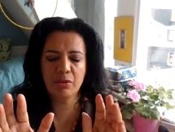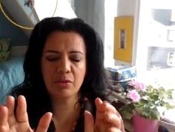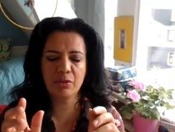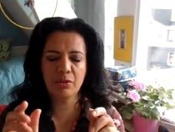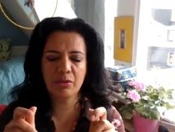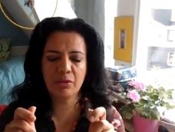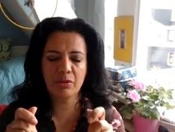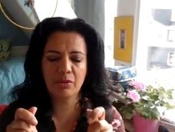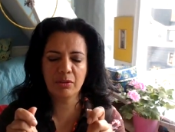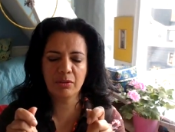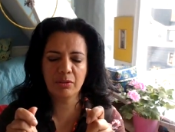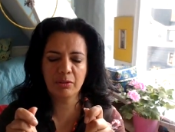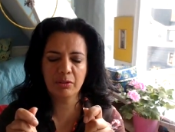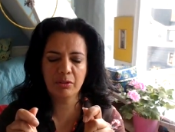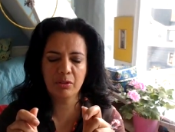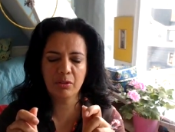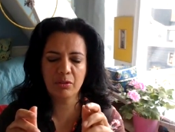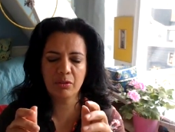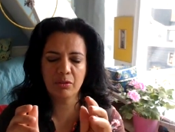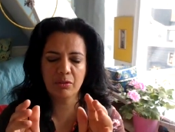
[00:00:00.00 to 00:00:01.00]
your
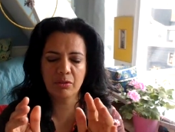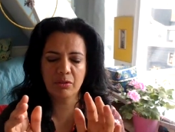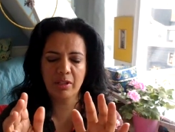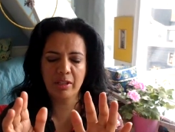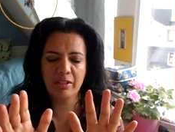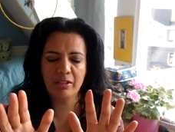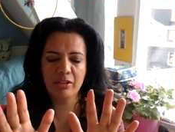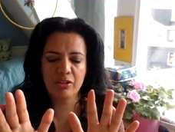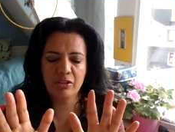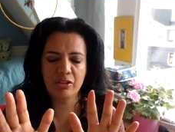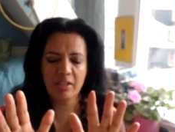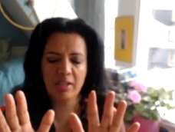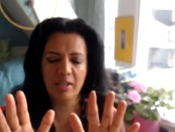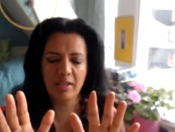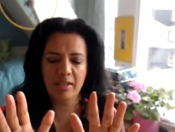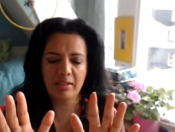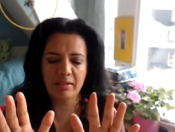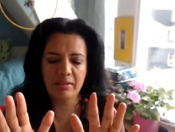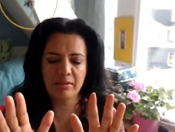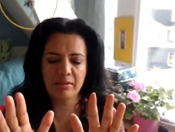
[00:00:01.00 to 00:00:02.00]
your energy
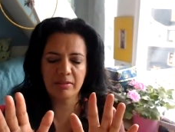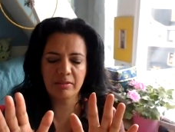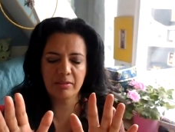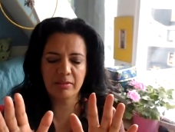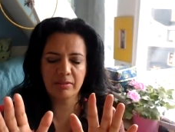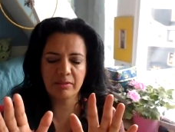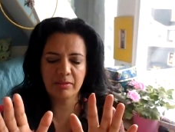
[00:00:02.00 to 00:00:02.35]
hand